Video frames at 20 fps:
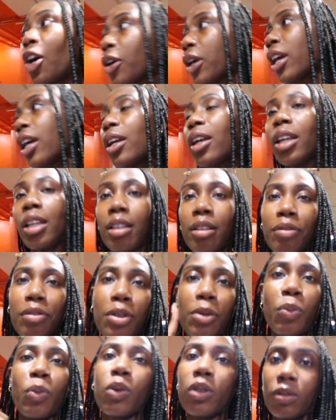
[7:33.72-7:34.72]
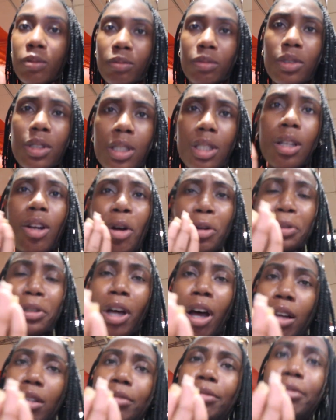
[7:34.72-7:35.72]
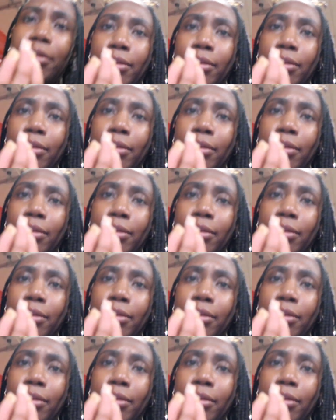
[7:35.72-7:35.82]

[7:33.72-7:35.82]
Okay, in a few, just gonna hold off.